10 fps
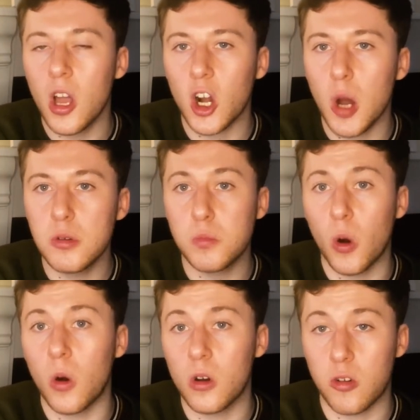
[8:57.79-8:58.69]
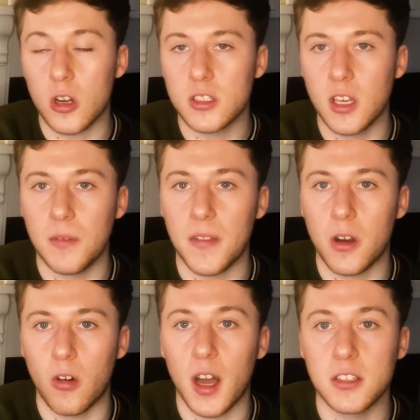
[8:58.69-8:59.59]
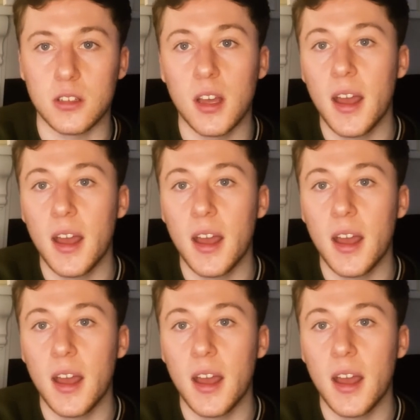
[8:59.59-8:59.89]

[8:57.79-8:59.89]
global sport crossed the event horizon.